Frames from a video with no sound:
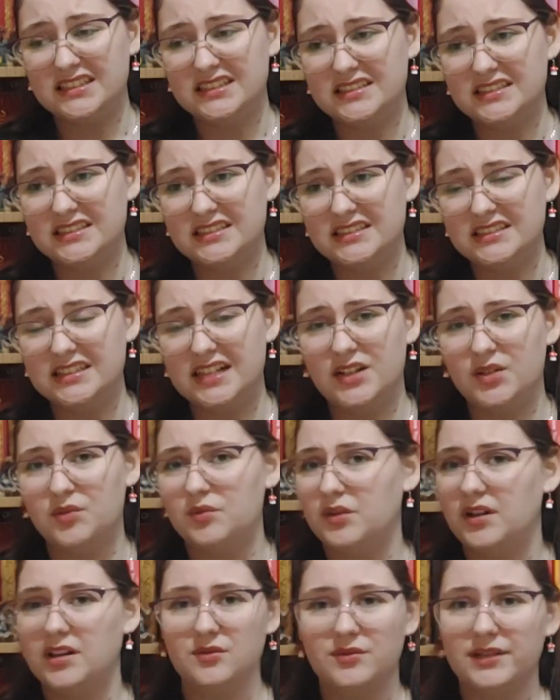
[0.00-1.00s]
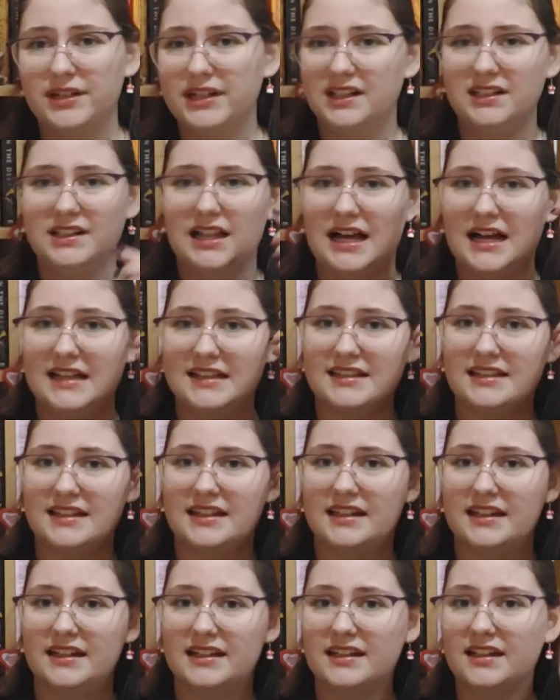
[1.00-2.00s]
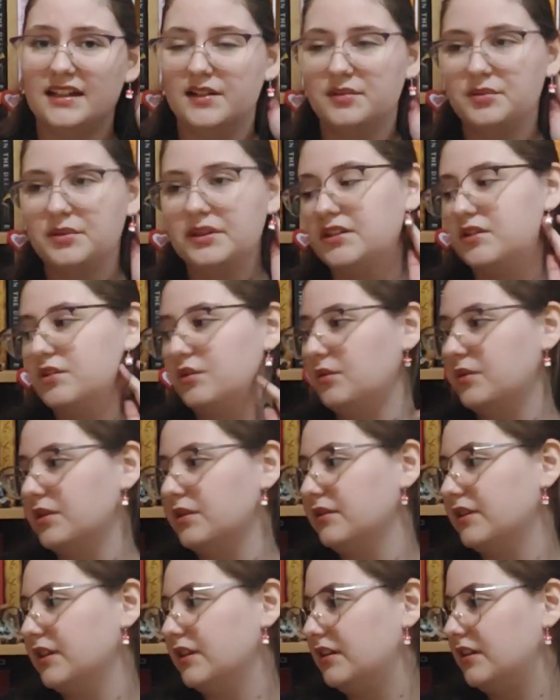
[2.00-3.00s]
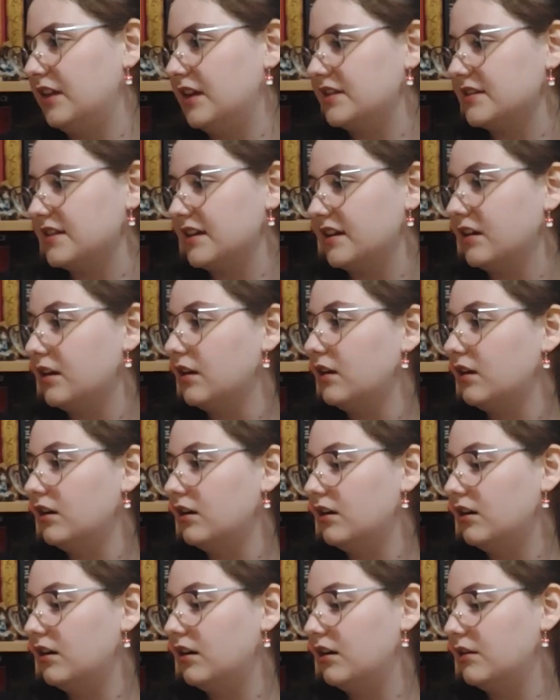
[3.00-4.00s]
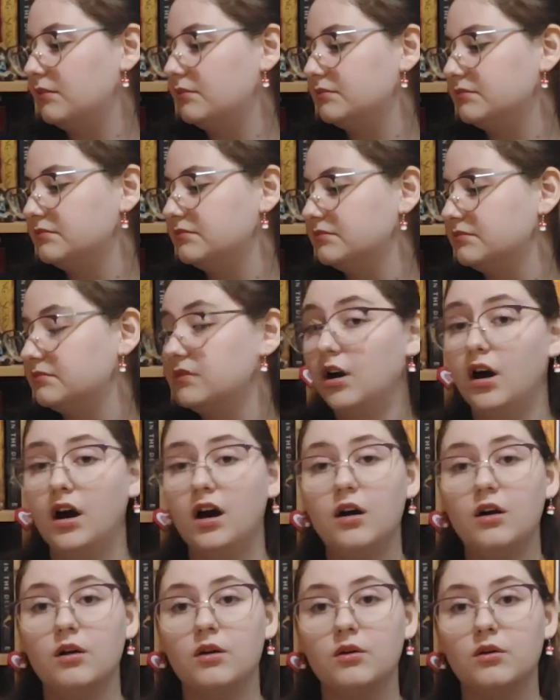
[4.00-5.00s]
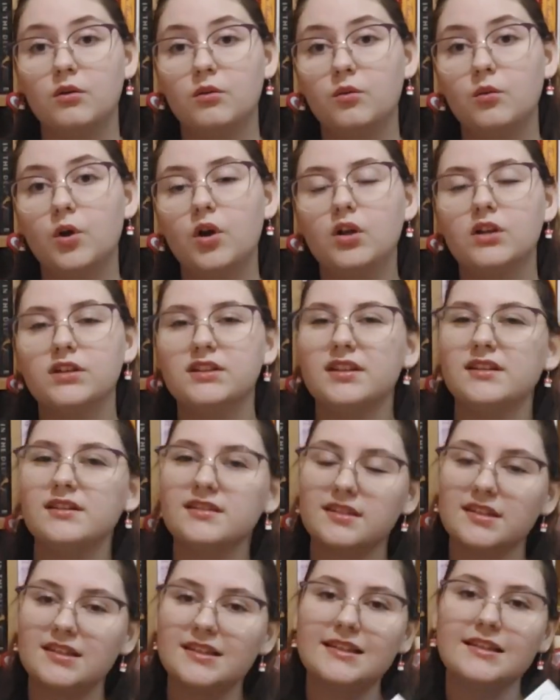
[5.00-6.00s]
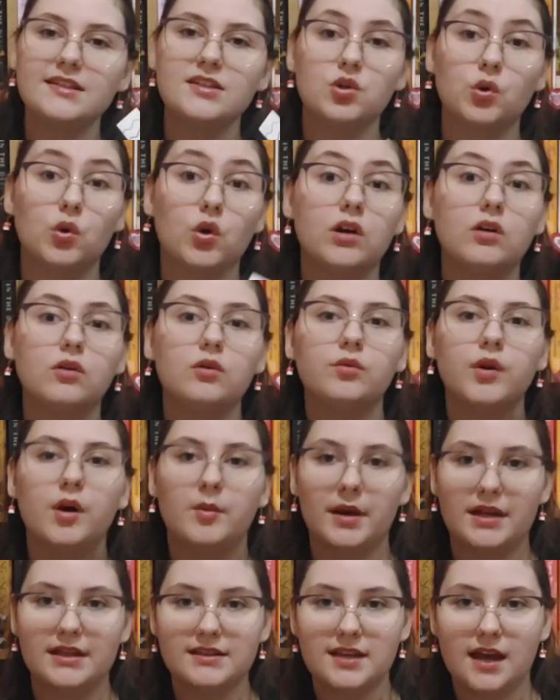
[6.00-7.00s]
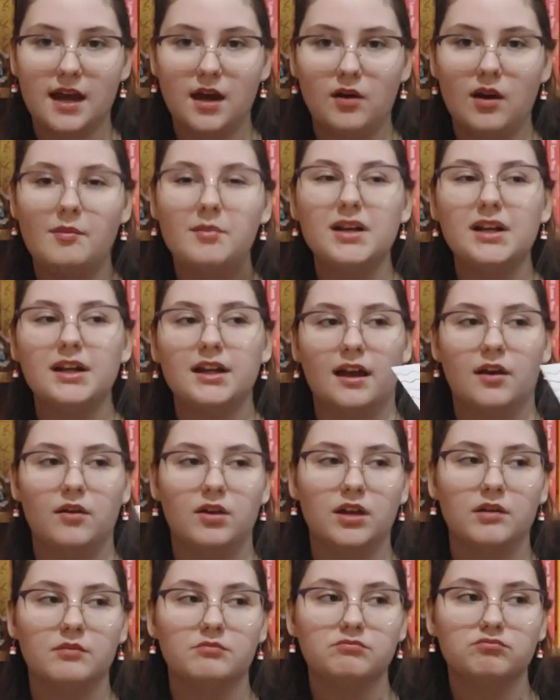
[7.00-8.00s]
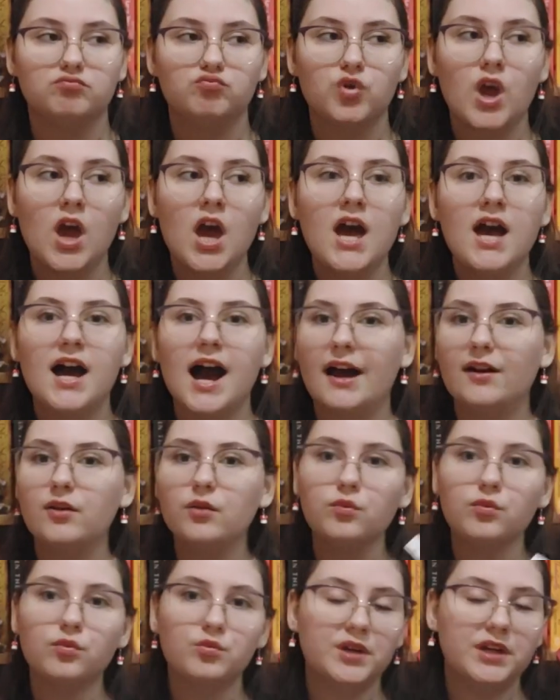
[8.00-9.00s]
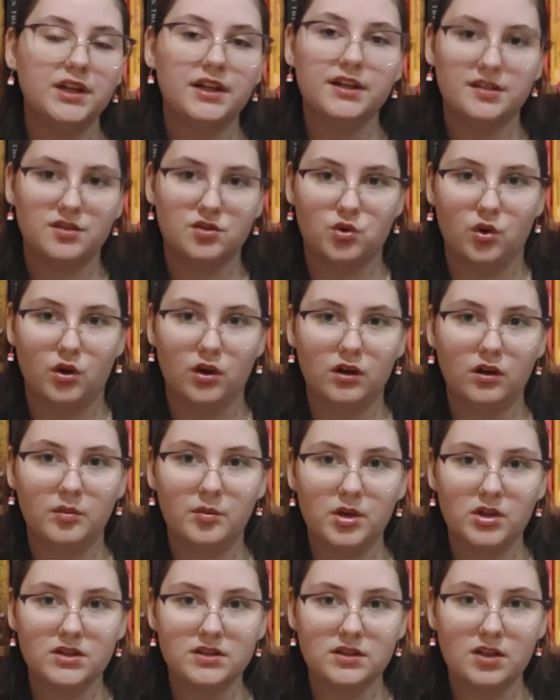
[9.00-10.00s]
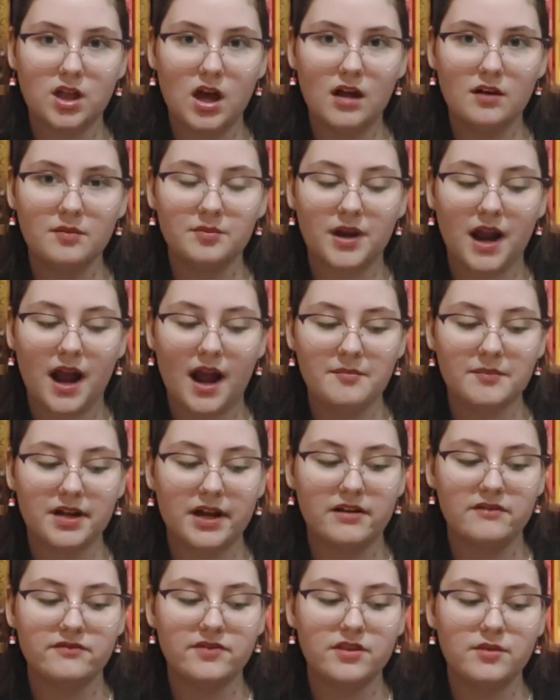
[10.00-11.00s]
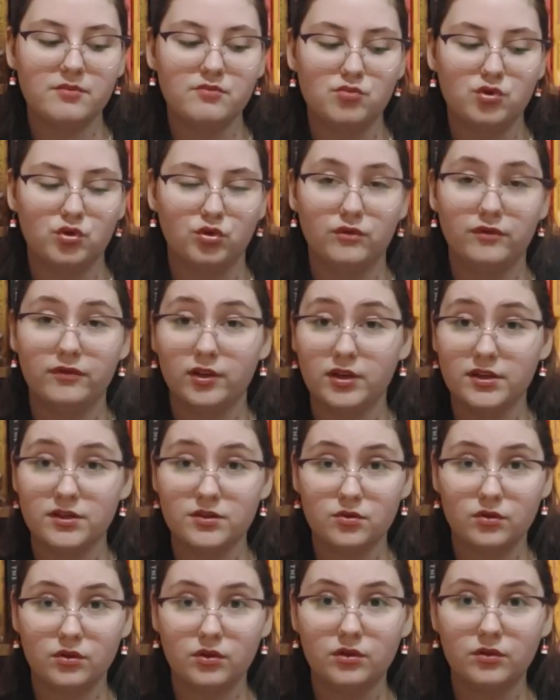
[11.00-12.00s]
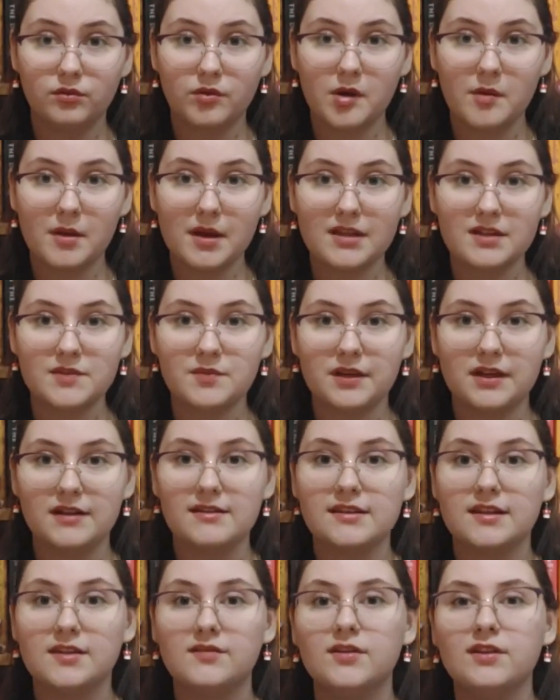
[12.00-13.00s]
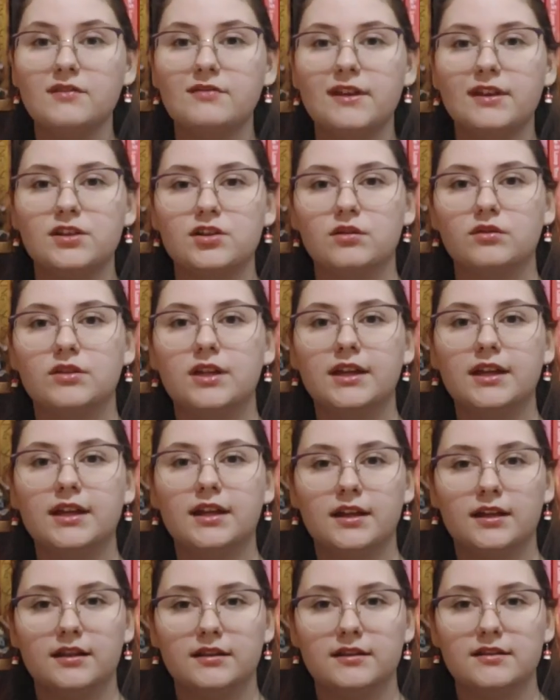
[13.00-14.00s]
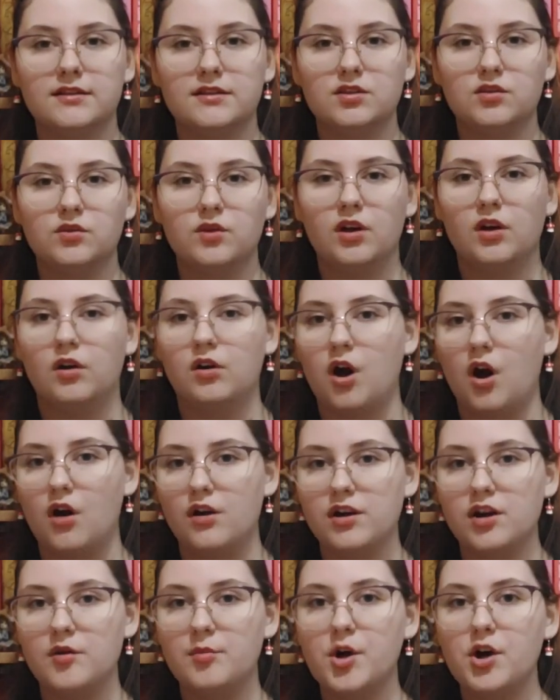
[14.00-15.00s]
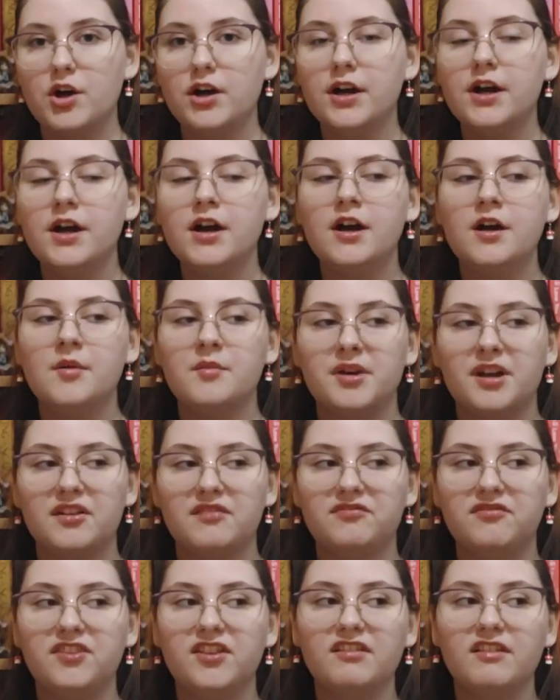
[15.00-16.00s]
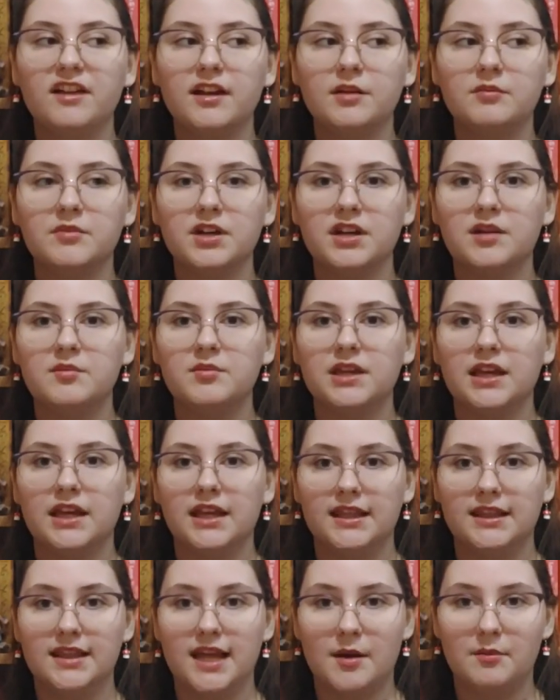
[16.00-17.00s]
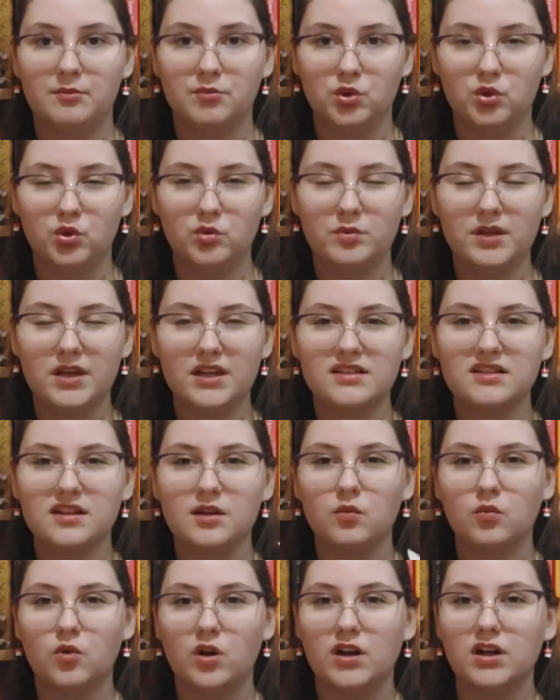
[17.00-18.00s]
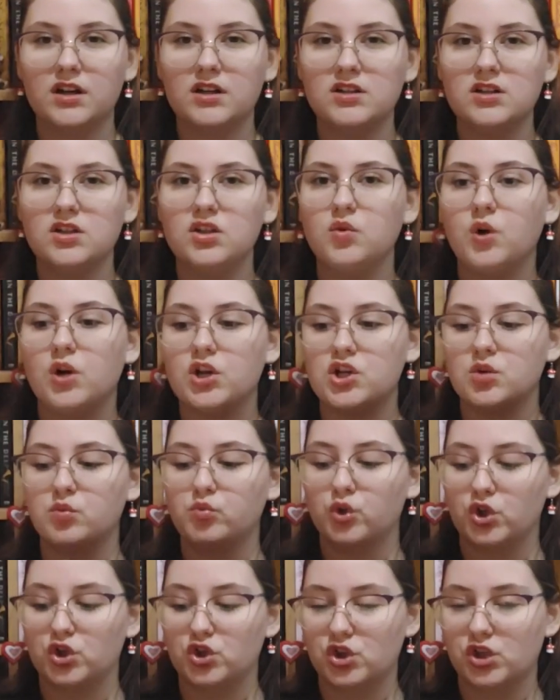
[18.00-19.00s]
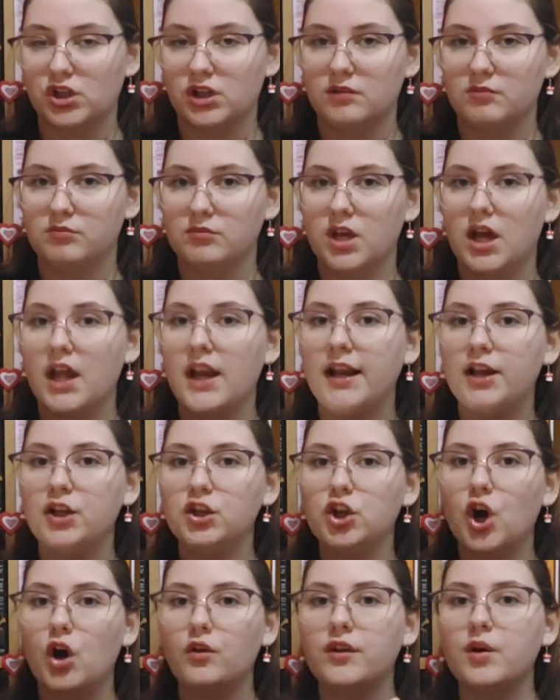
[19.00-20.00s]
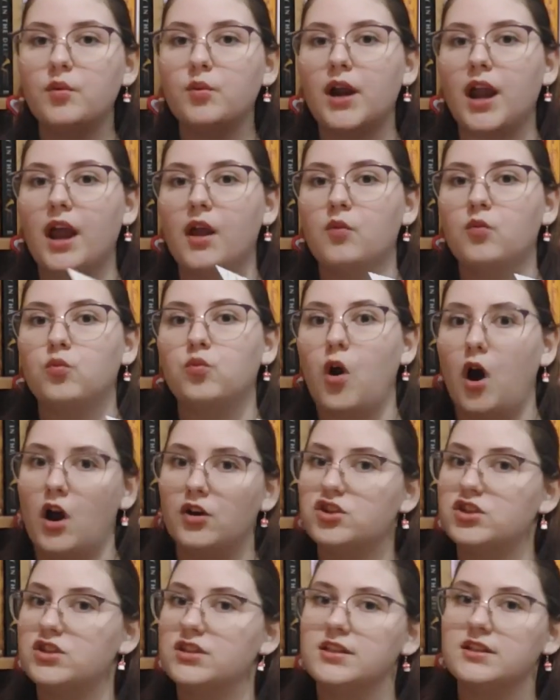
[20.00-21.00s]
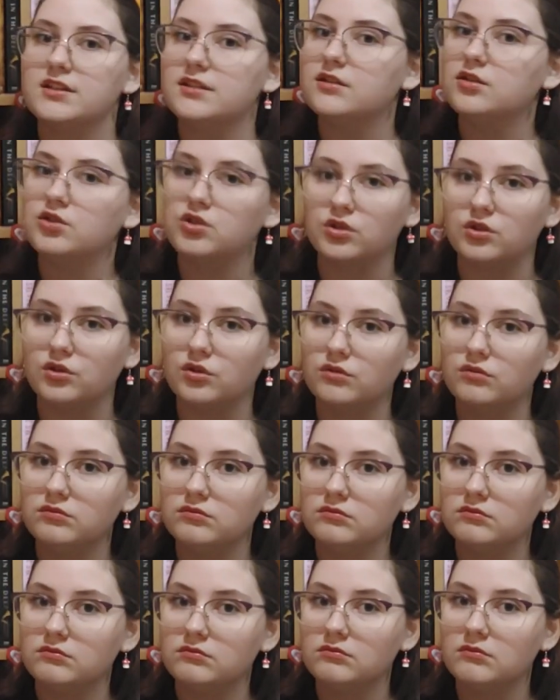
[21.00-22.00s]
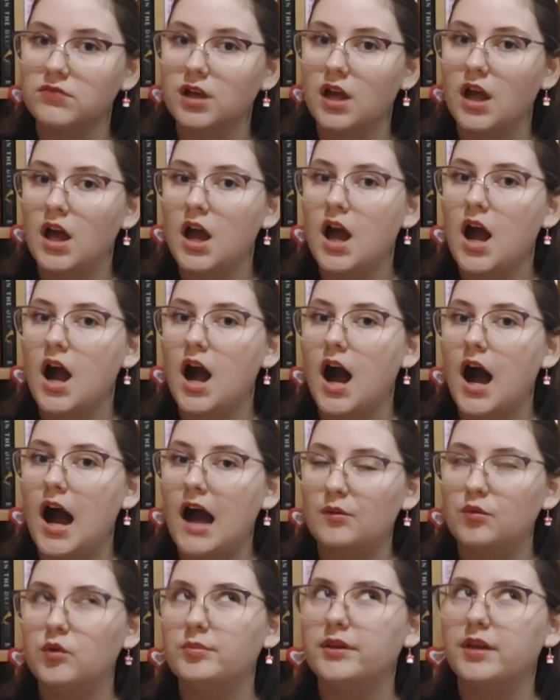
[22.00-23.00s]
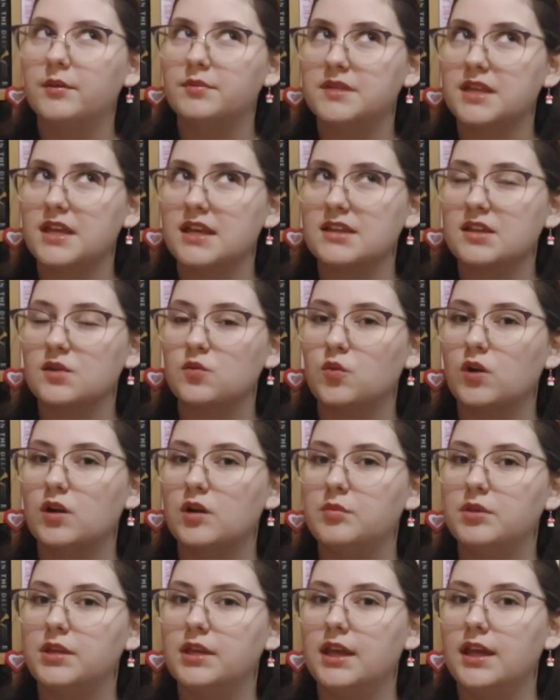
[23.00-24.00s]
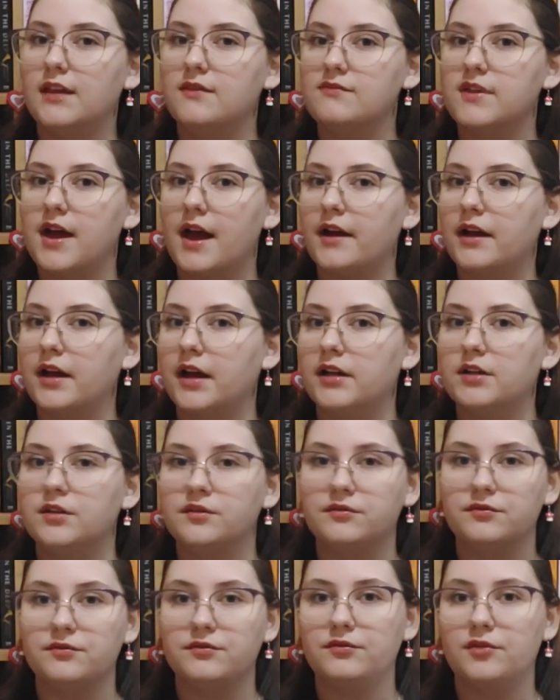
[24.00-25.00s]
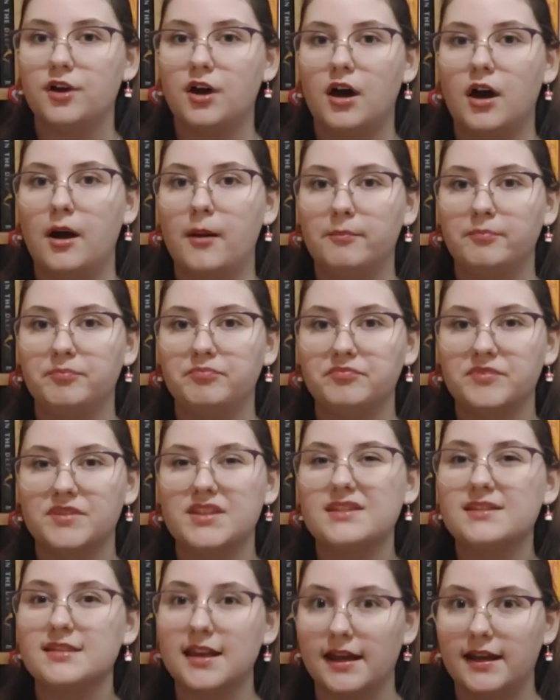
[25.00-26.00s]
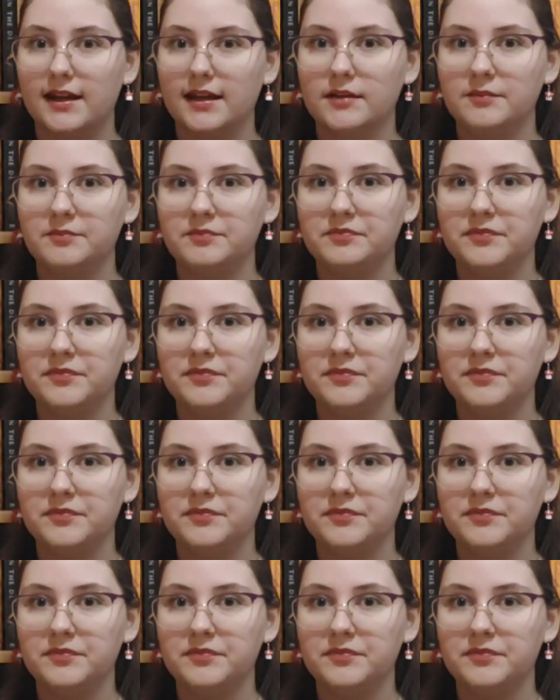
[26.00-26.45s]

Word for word: Oh, I don't want to read a classic. I really don't want to read a classic. Um, oh, well, does, does historical romance count? I'm going to count it. I don't read historical books a lot, but I'm kind of in the mood for historical romance because even if I don't like it, I can listen to it on audiobook. But I feel like I'm going to be in that mood because I want to continue watching Bridgerton. And I know that when I watch season two, I will be obsessed and want to be in that kind of um, setting.